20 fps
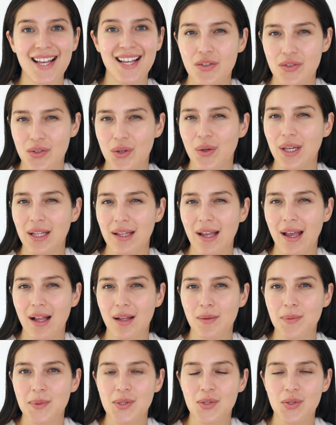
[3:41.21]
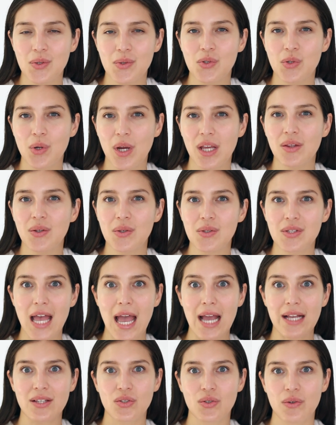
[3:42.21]
So it helps to drain those
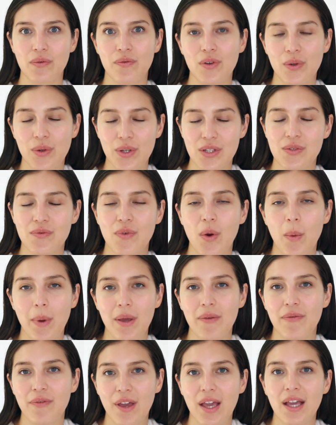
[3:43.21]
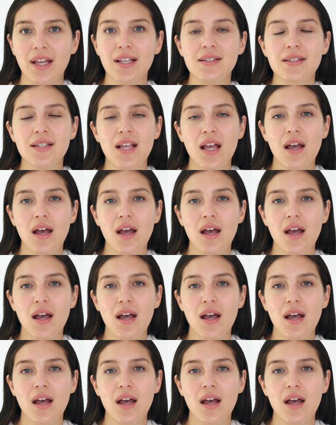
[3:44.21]
extra fluids from my face.